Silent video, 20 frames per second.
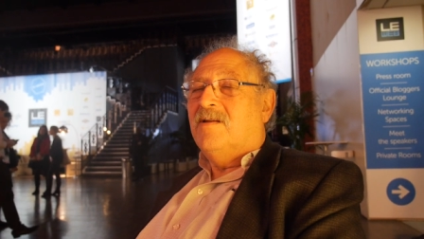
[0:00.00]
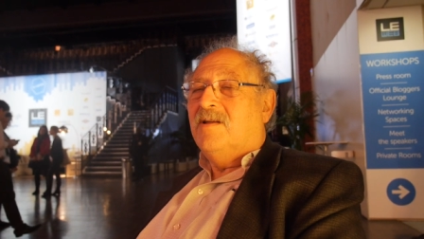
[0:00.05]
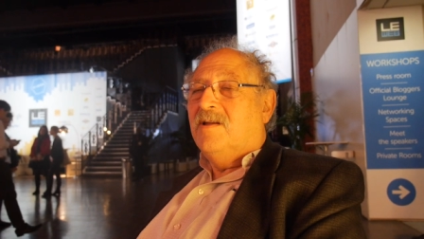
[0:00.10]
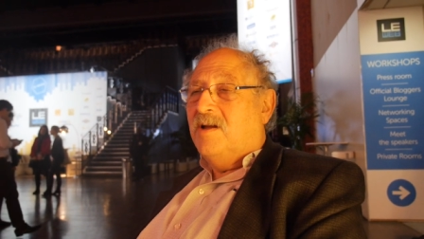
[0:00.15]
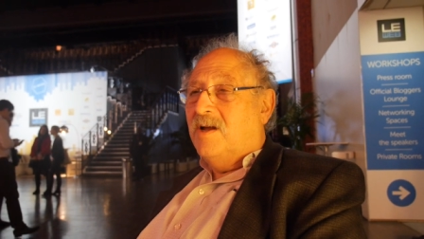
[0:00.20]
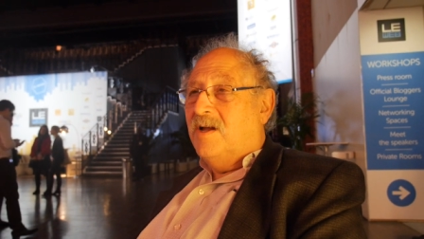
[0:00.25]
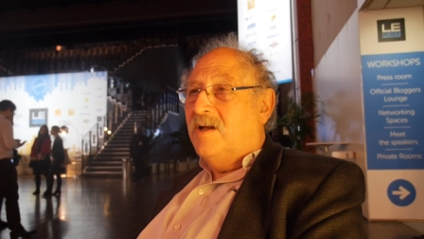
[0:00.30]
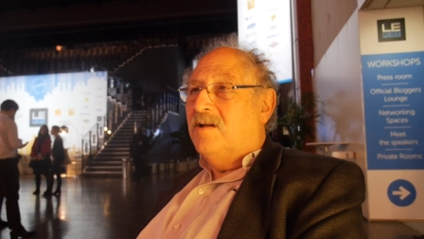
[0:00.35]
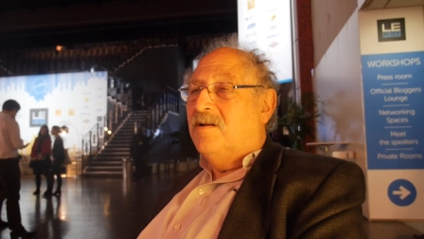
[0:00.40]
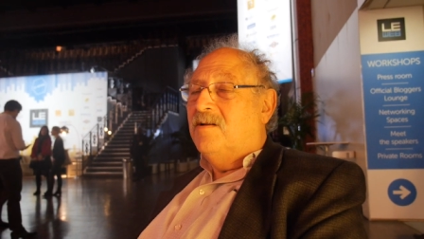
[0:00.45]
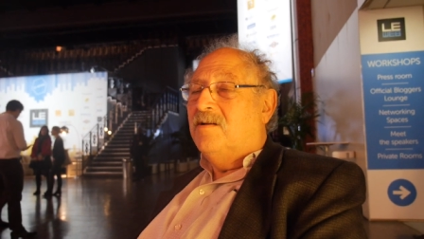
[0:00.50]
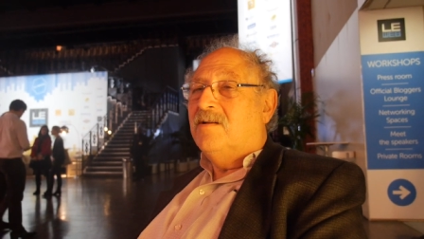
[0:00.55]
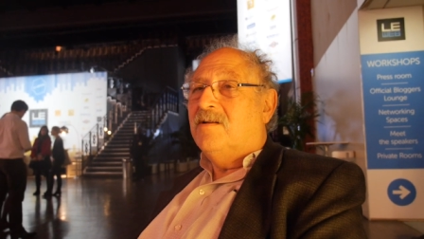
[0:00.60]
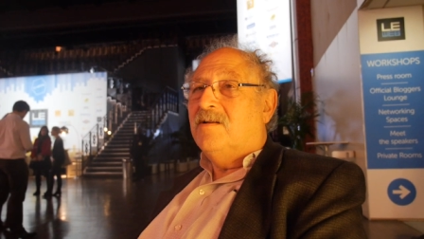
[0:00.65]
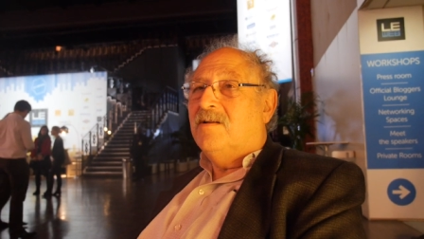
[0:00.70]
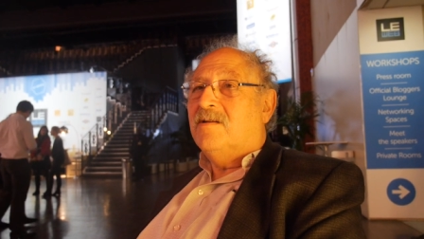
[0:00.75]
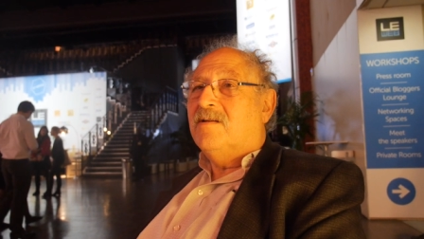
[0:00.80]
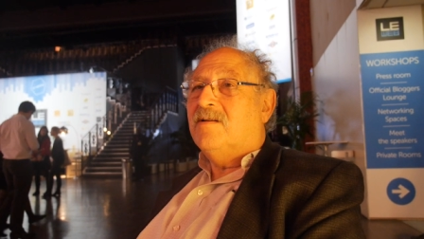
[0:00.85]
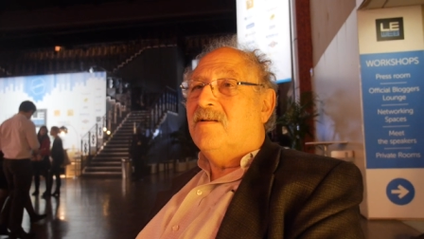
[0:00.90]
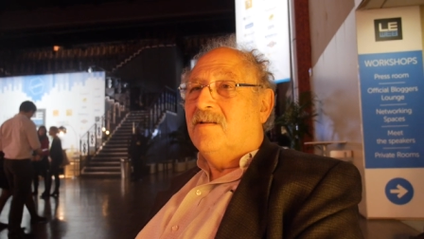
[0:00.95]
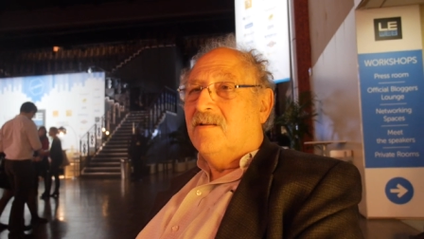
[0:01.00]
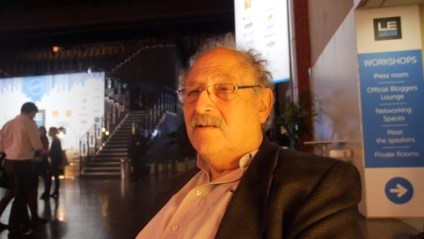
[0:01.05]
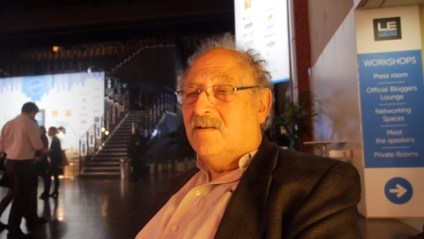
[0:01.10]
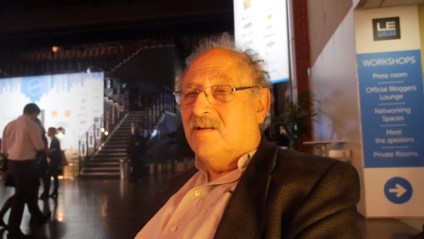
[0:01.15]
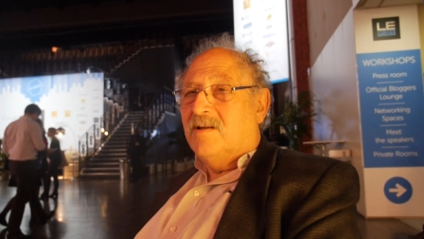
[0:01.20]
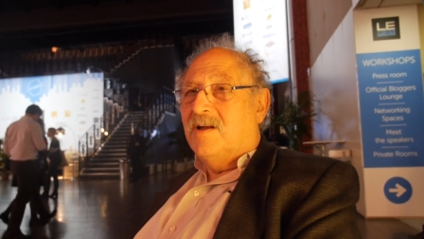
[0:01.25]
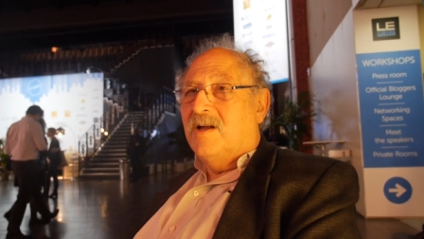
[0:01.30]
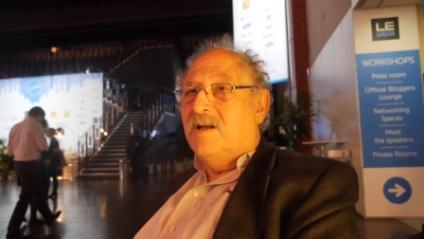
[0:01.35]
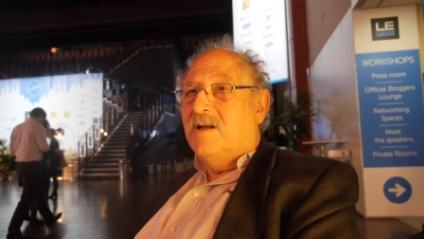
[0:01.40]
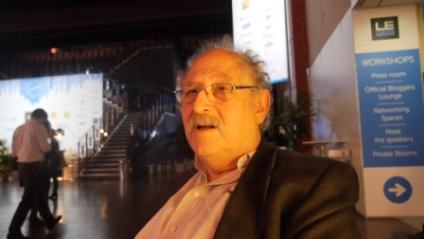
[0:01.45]
Yeah. Sub TED.
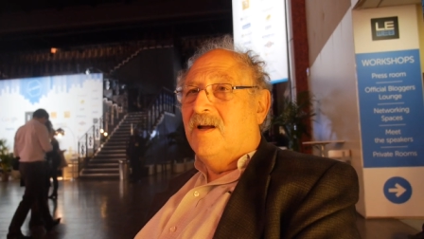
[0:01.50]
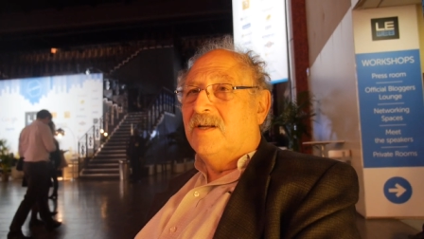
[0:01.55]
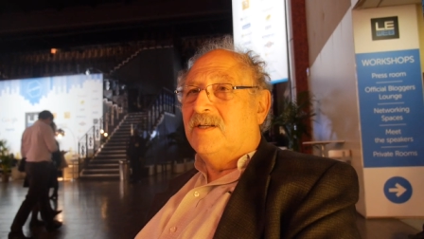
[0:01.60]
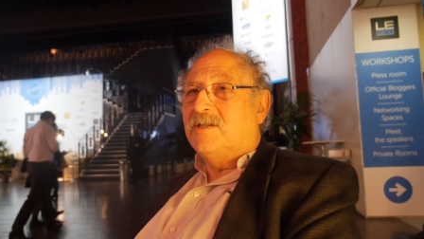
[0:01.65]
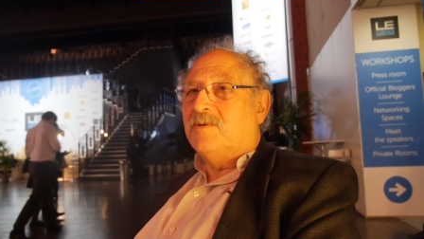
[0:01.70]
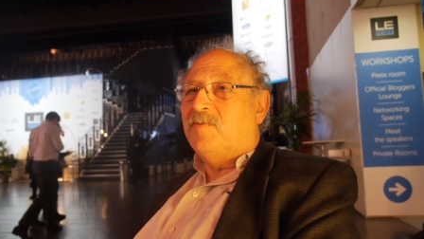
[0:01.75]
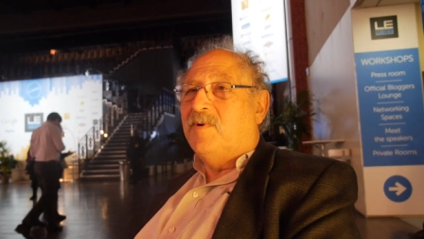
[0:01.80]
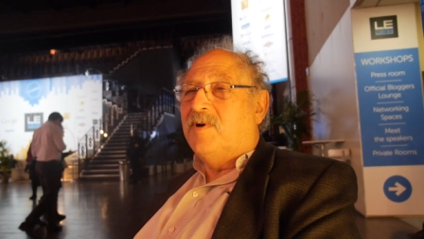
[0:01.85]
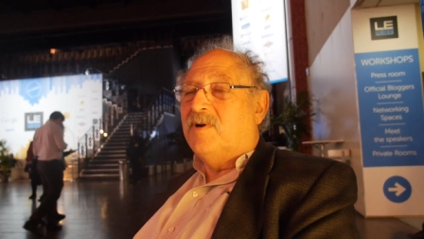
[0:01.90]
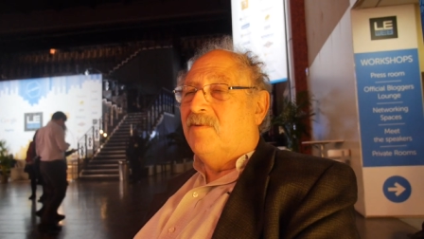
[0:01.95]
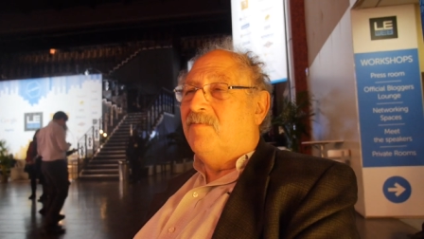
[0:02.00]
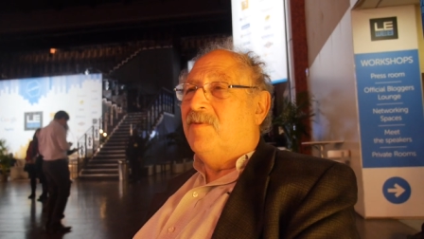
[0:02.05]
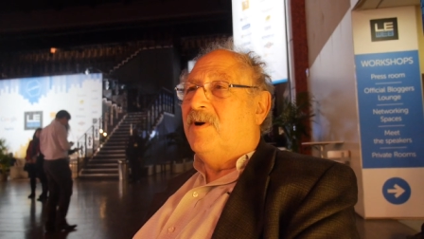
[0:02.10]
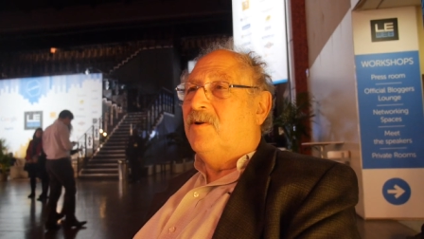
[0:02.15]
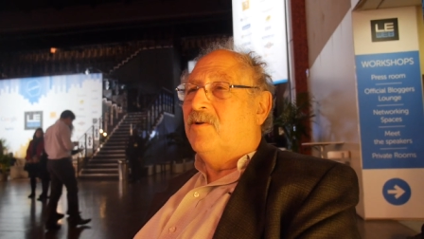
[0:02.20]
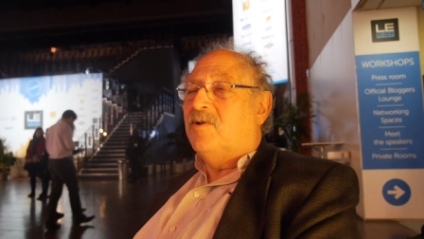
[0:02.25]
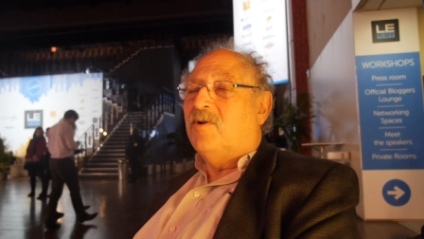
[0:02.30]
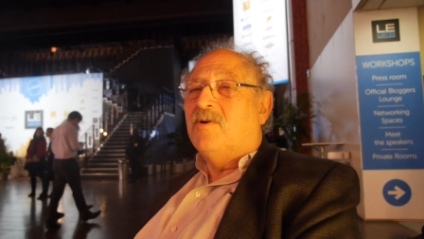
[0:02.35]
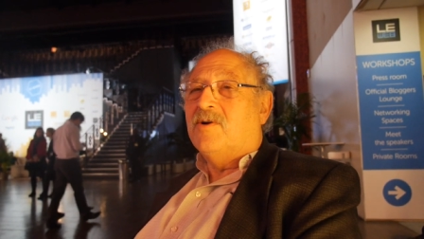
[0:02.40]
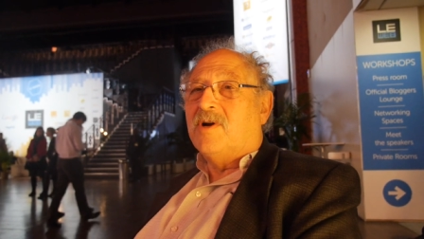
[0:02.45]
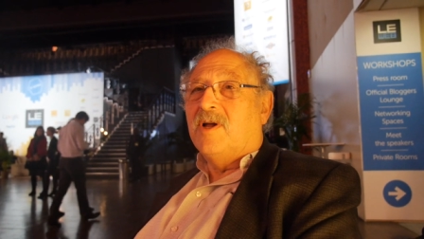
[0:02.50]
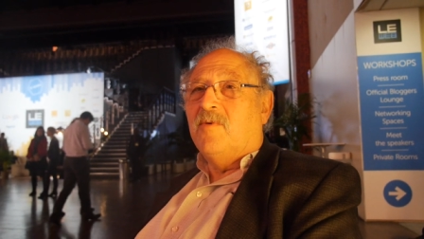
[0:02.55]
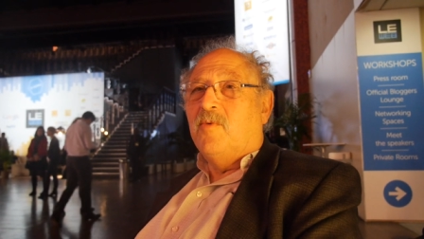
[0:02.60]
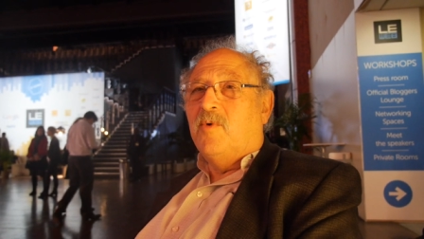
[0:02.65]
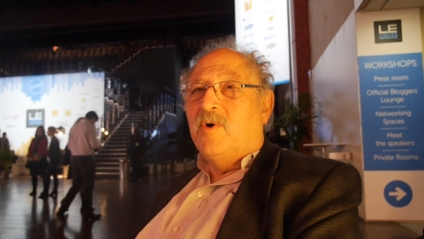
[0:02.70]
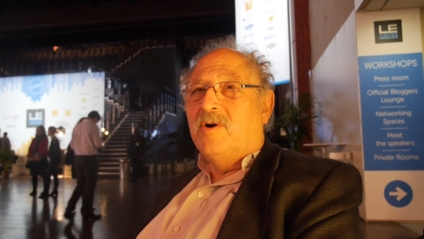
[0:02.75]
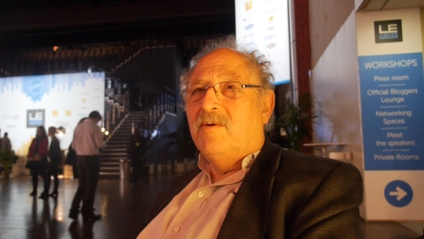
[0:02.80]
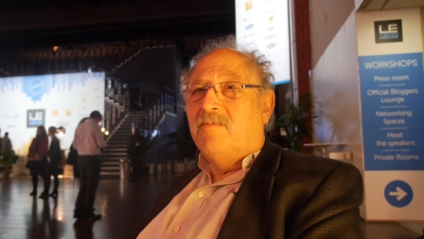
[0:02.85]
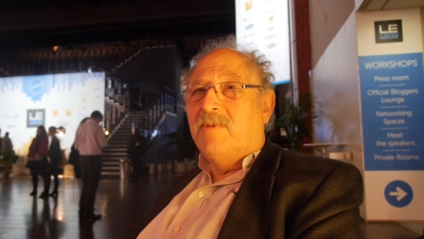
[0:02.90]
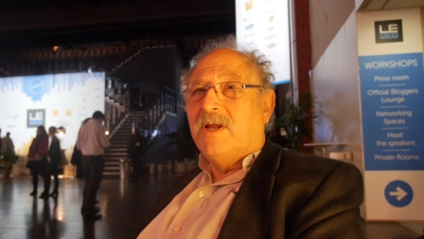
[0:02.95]
Yeah, I spoke about local
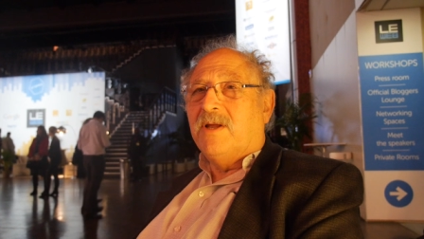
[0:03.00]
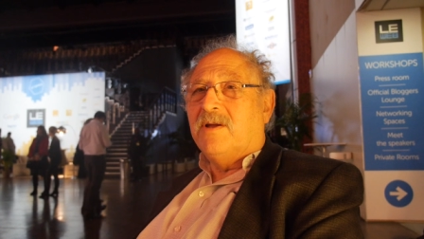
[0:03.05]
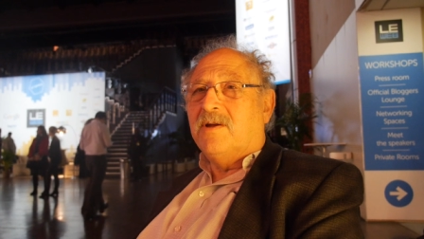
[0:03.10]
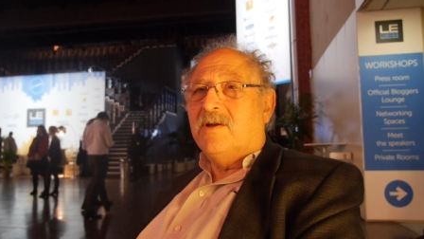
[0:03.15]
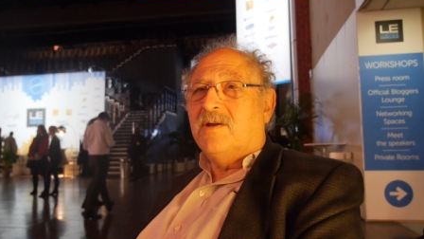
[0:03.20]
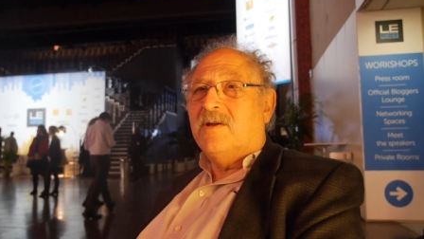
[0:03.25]
warming.